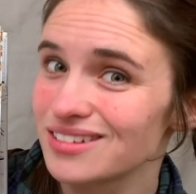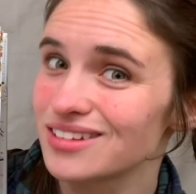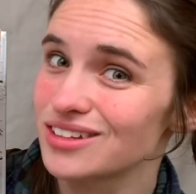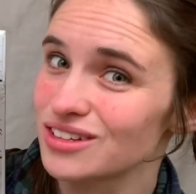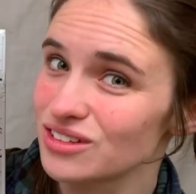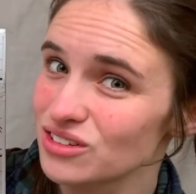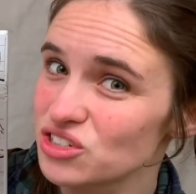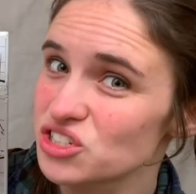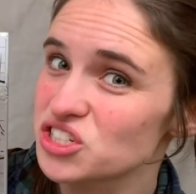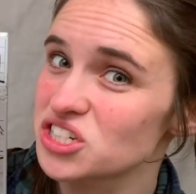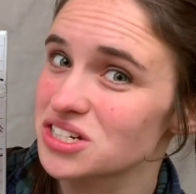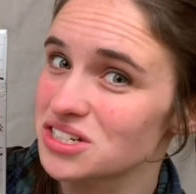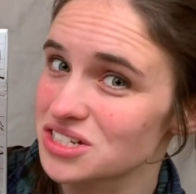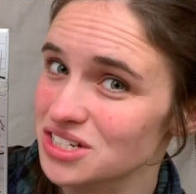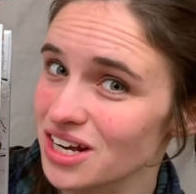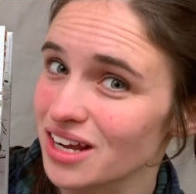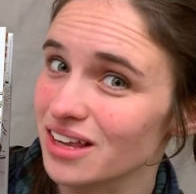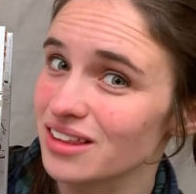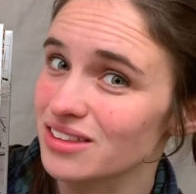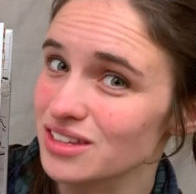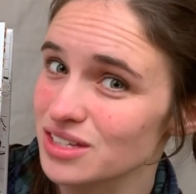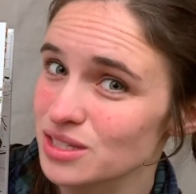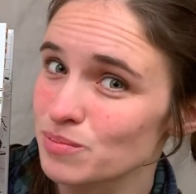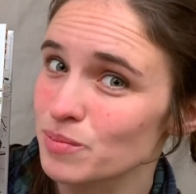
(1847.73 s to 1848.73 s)
you should
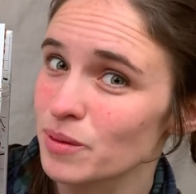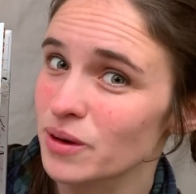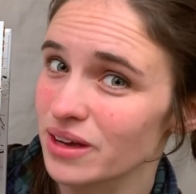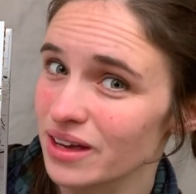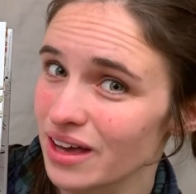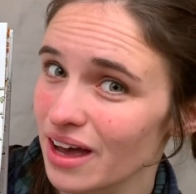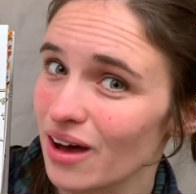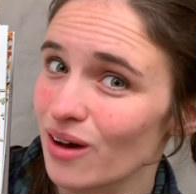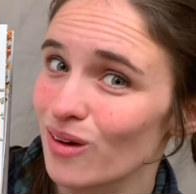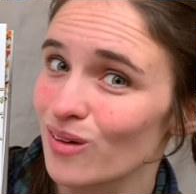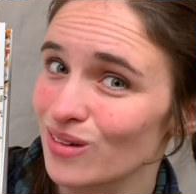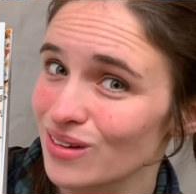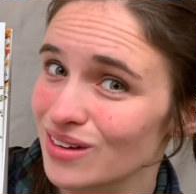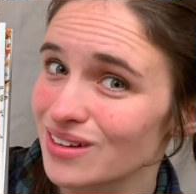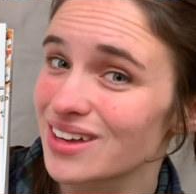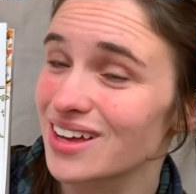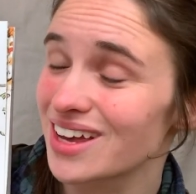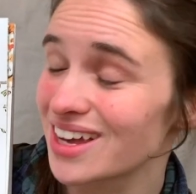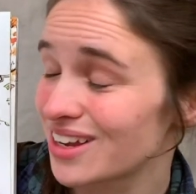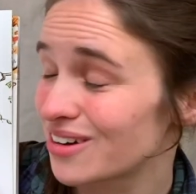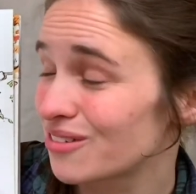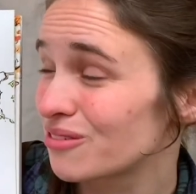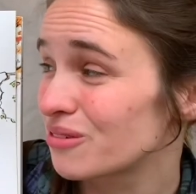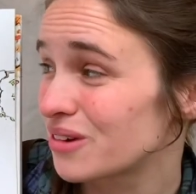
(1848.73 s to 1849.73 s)
check this book out
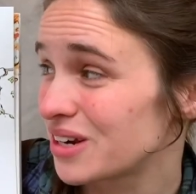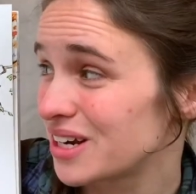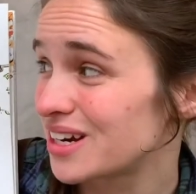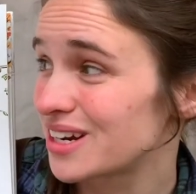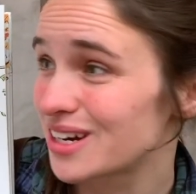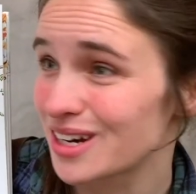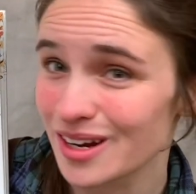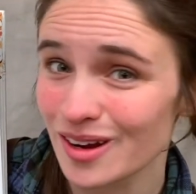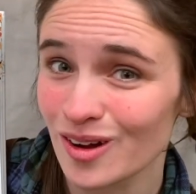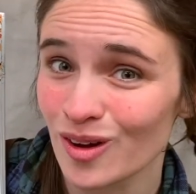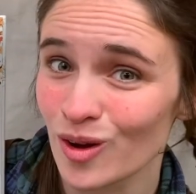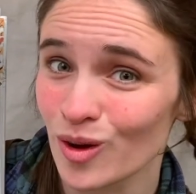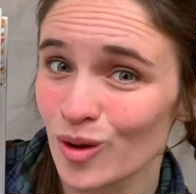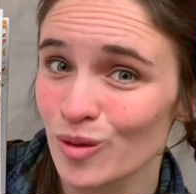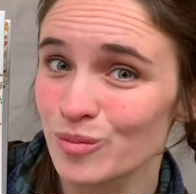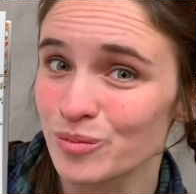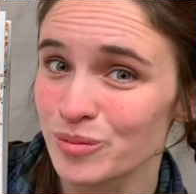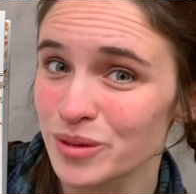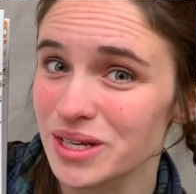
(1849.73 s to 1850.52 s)
and read it at home,